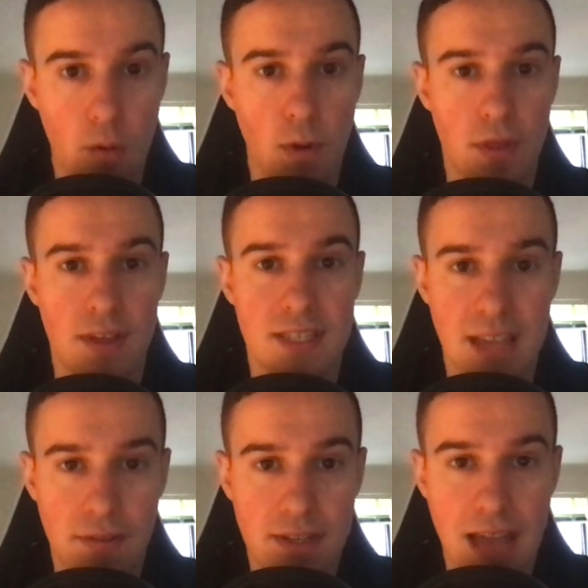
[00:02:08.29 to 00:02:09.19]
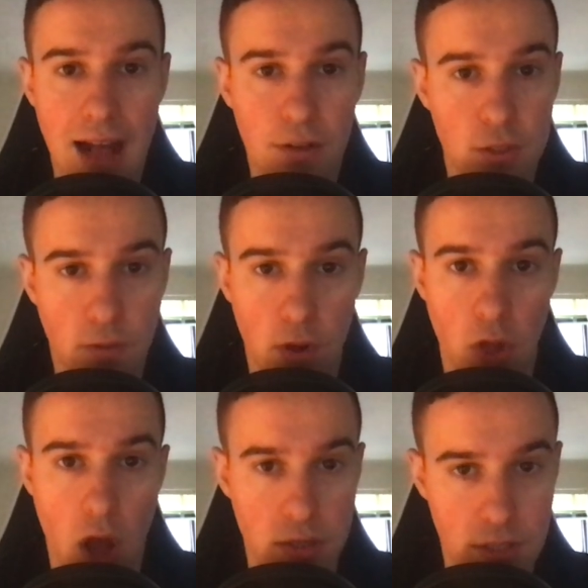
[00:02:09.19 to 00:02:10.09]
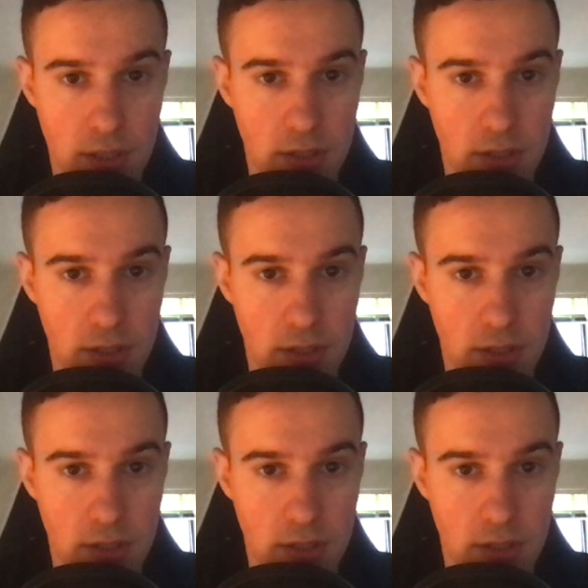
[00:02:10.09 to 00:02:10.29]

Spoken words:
with 7 tackles for a loss.